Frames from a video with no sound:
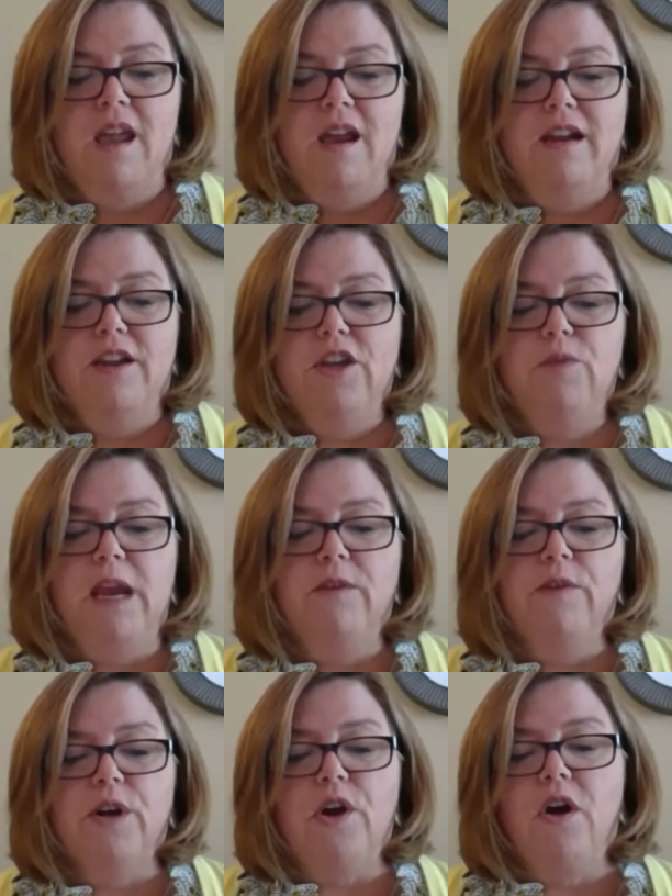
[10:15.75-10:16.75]
Now, you may
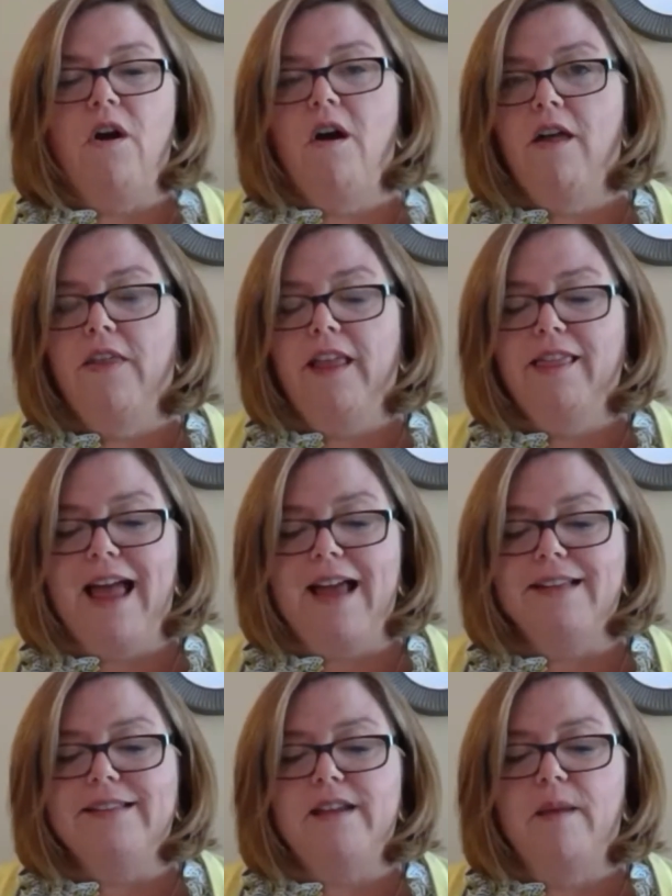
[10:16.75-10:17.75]
recall that
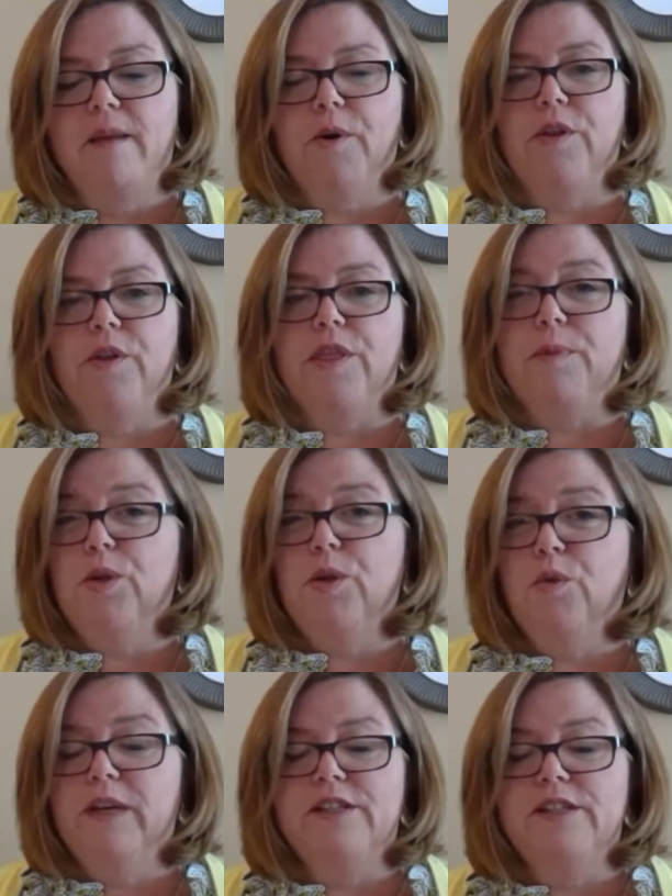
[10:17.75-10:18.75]
last summer, the Pew
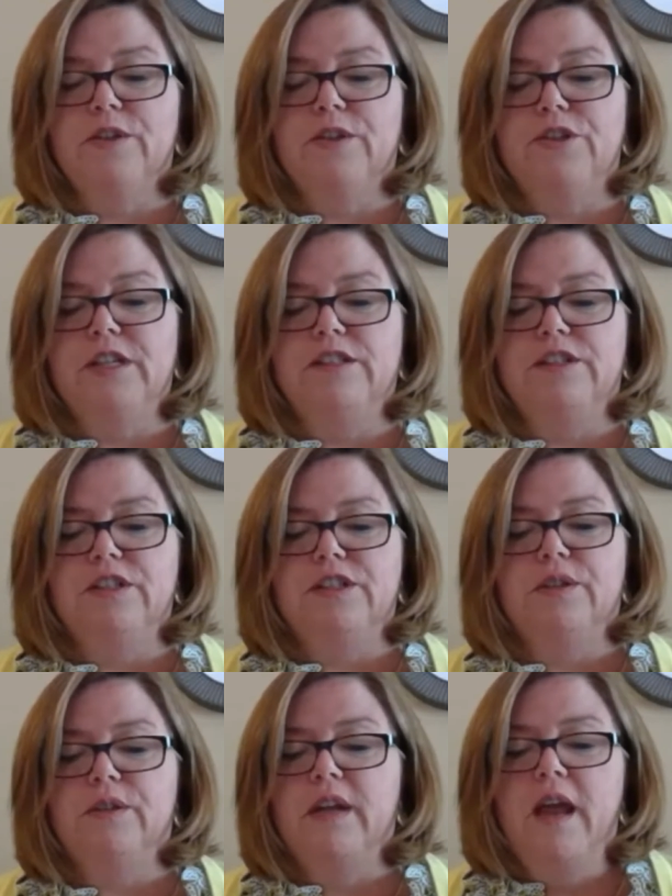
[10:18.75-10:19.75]
Research
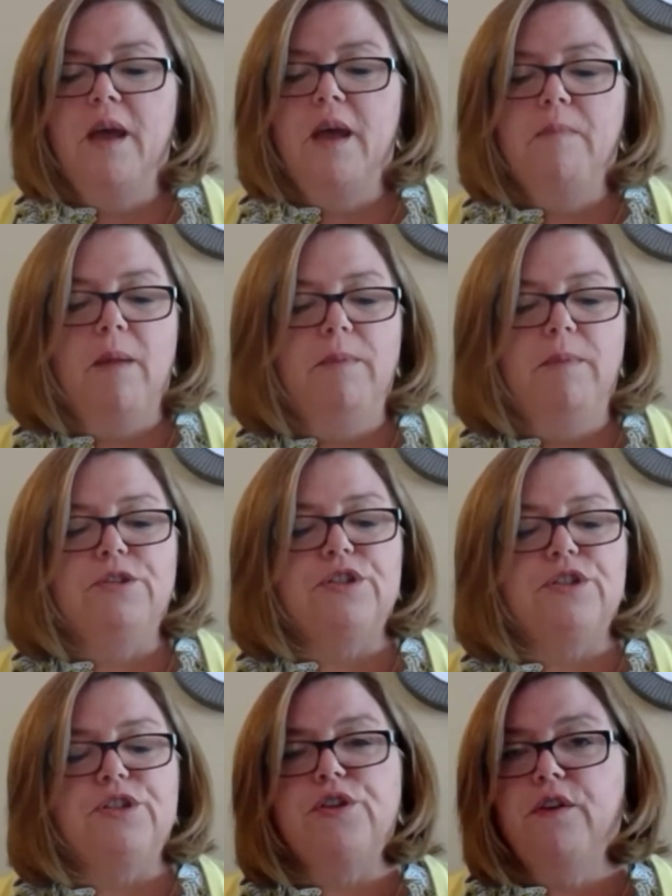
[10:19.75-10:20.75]
Institute published a
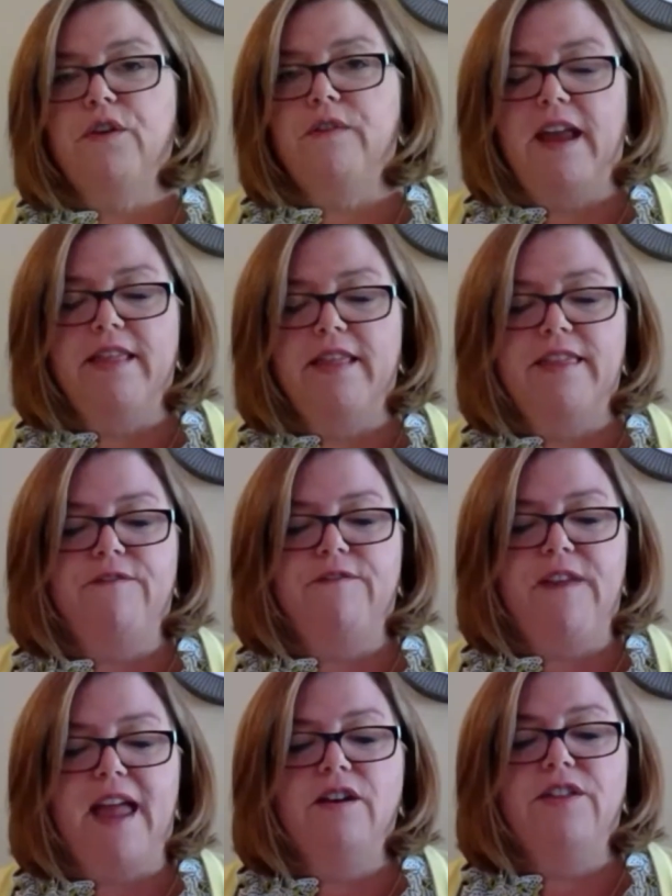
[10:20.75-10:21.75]
survey that
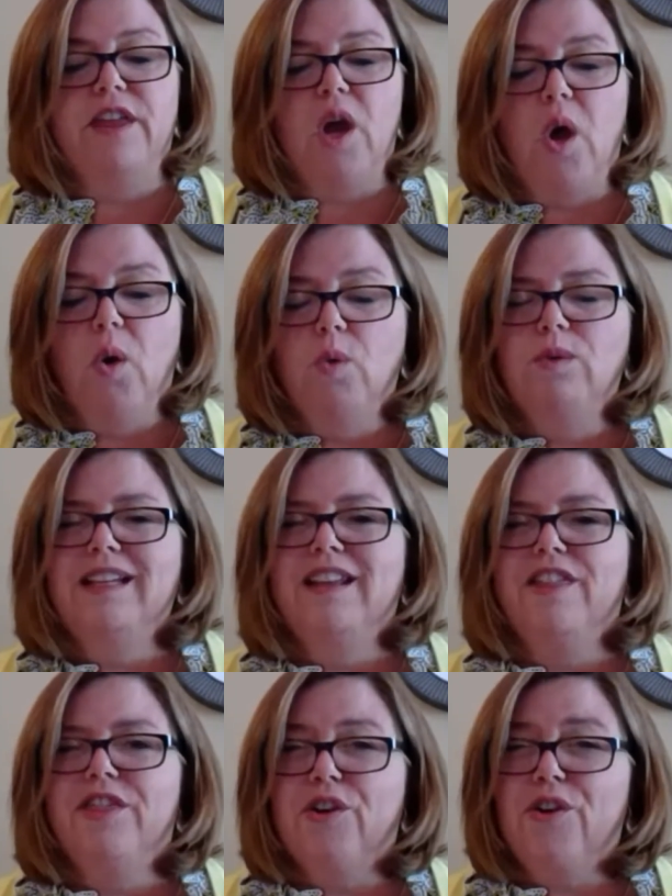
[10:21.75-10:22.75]
found that
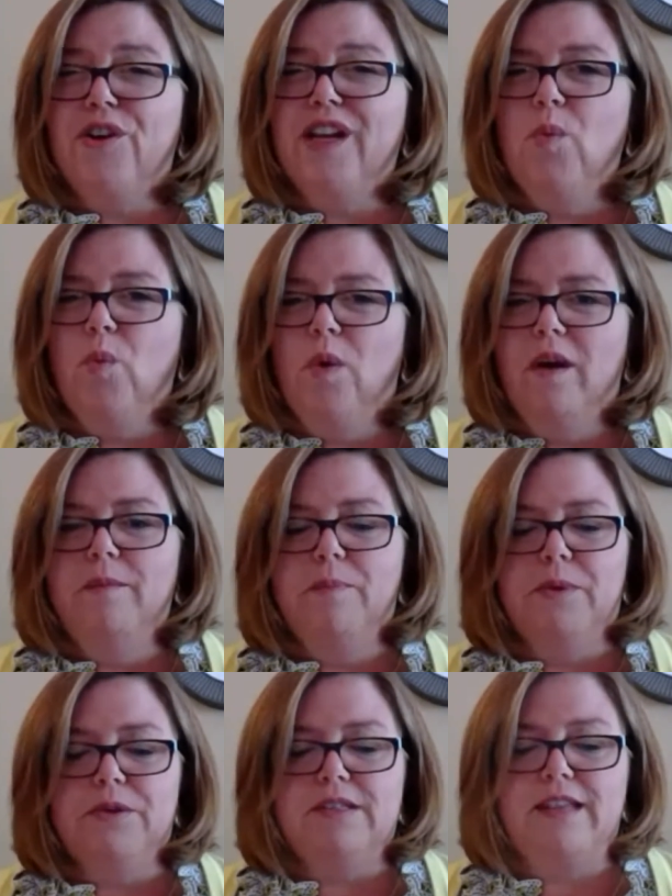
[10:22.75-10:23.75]
only
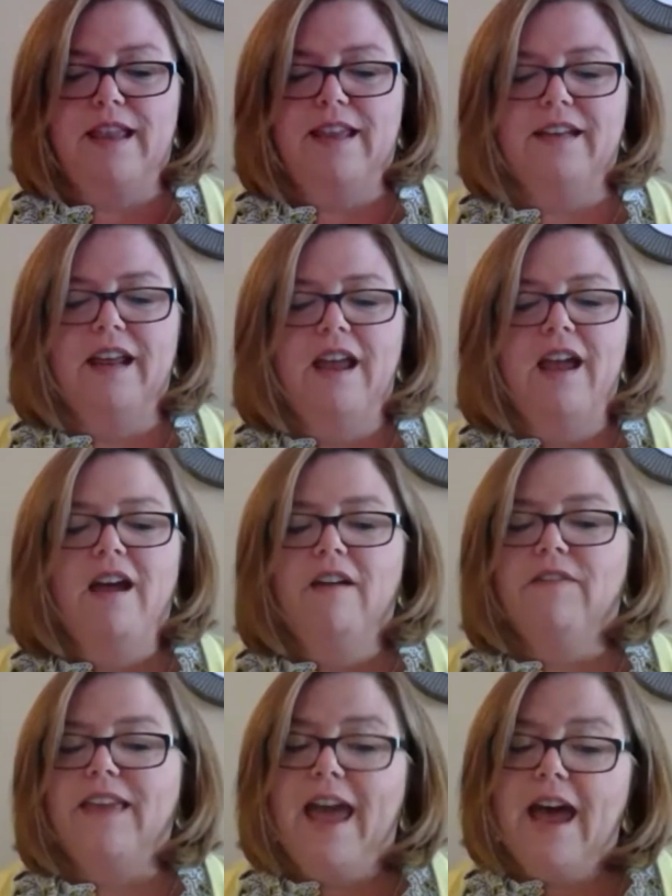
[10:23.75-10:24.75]
31%
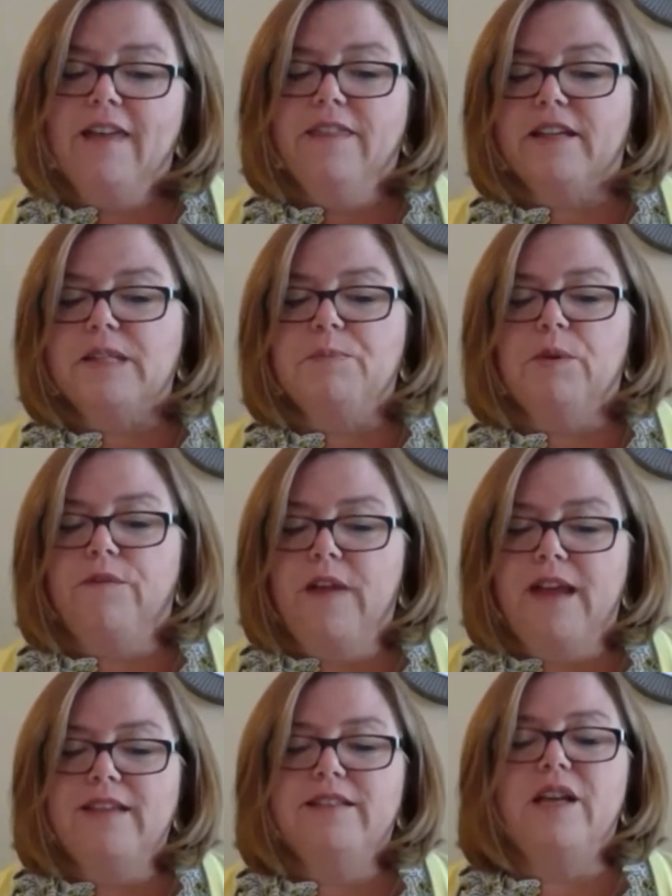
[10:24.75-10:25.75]
of Catholics
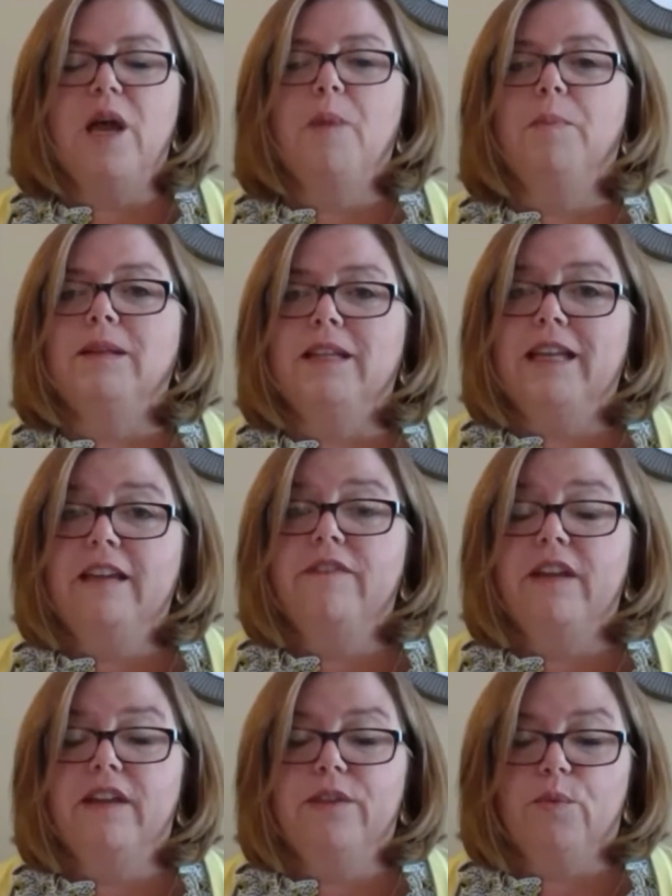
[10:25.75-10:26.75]
professed a
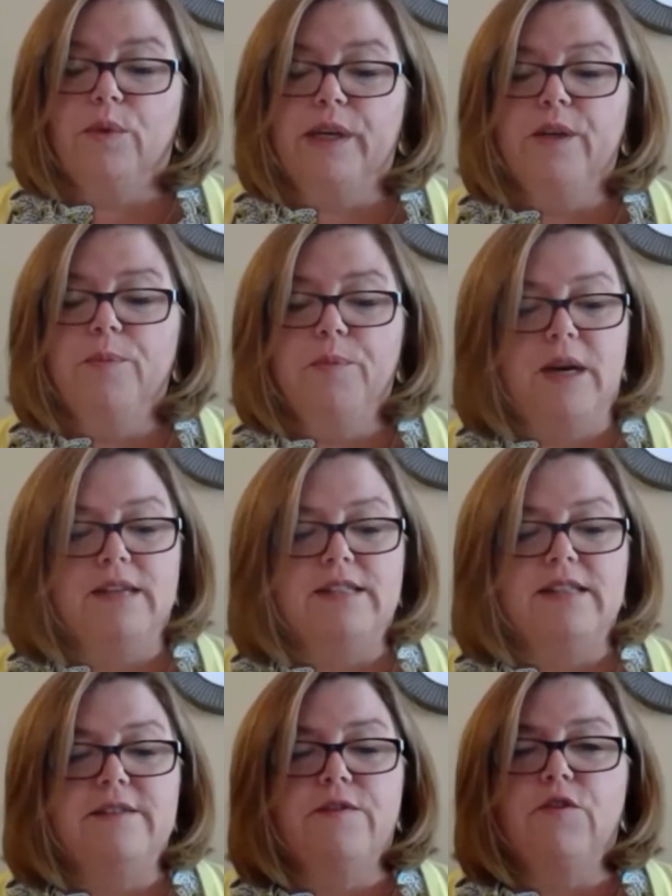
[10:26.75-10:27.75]
belief in the real
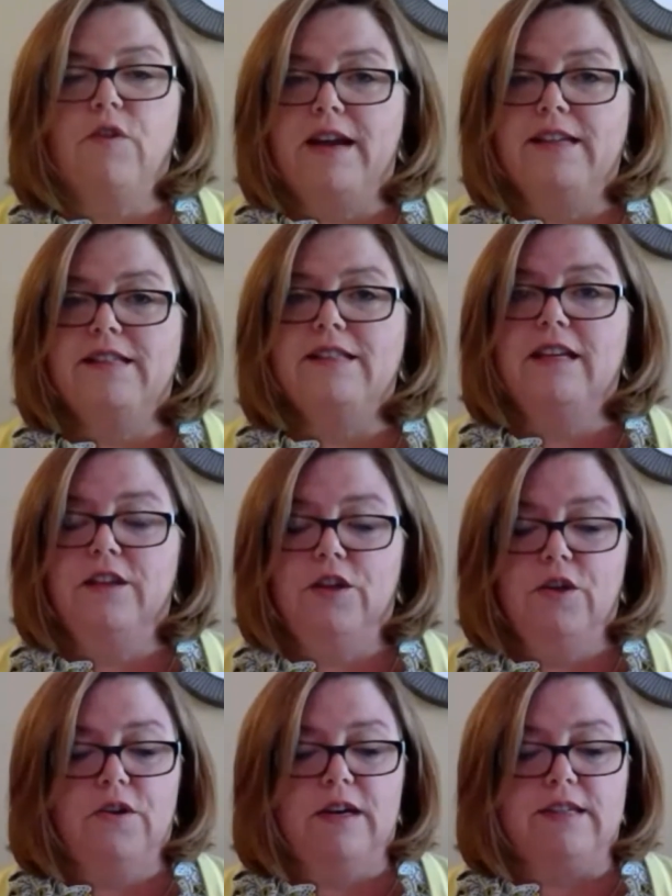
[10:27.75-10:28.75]
presence of Christ in
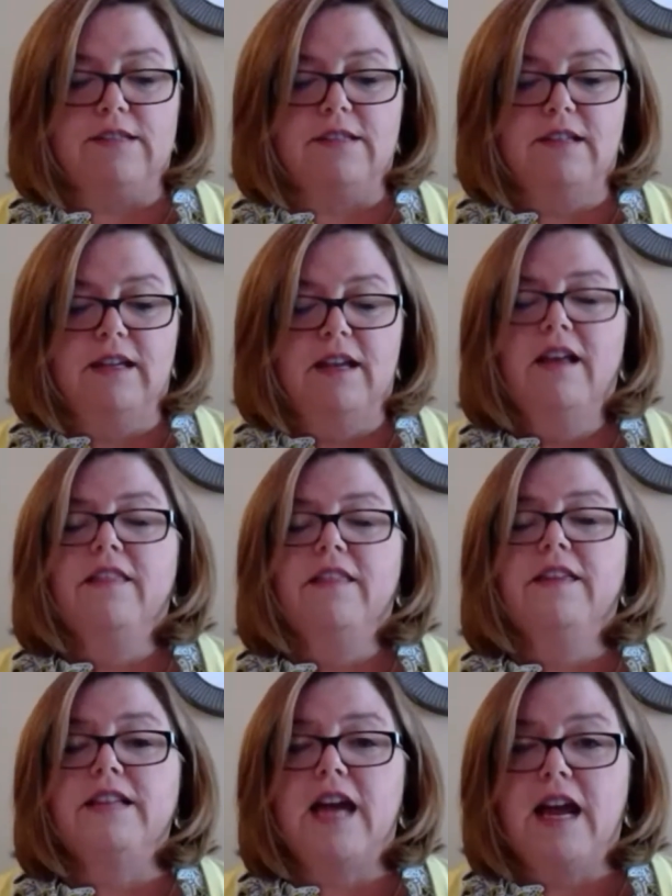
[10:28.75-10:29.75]
the Eucharist,
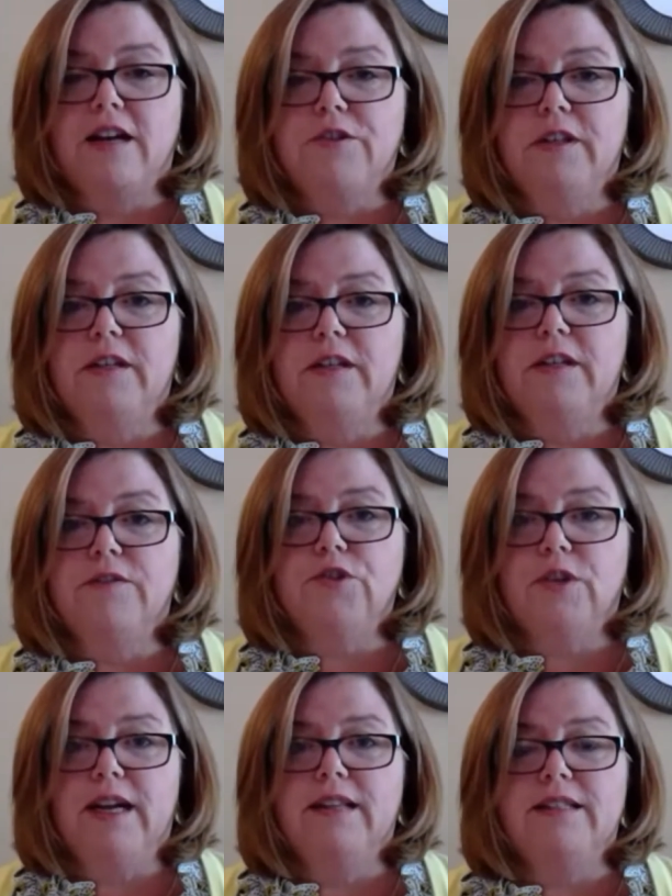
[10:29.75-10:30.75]
the doctrine of
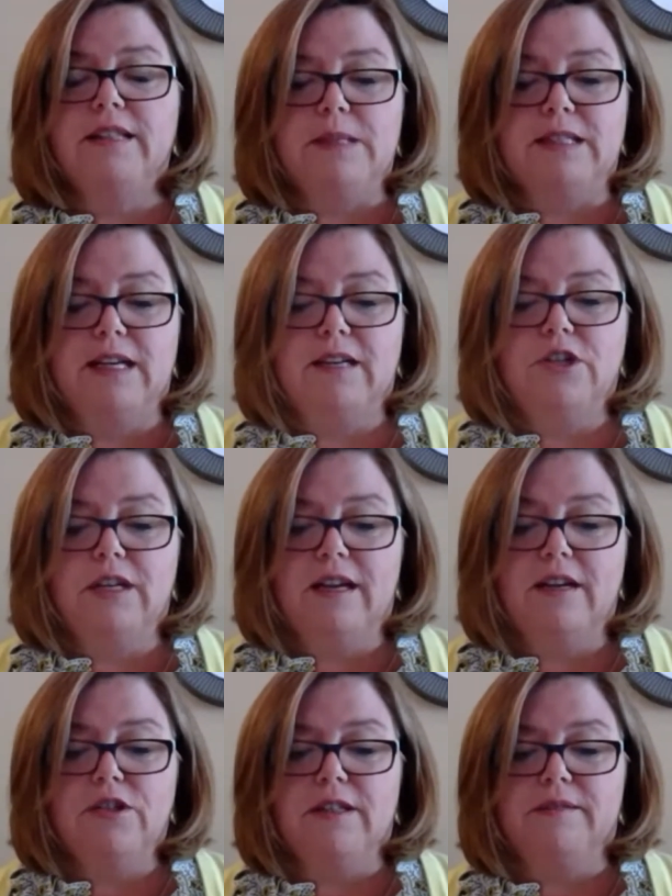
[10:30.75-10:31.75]

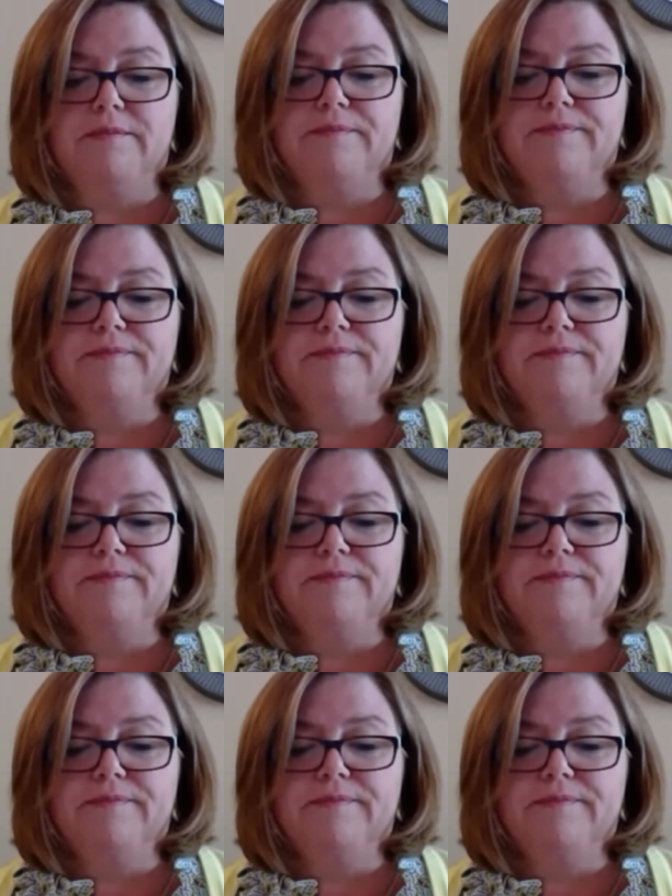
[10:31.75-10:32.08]
transubstantiation.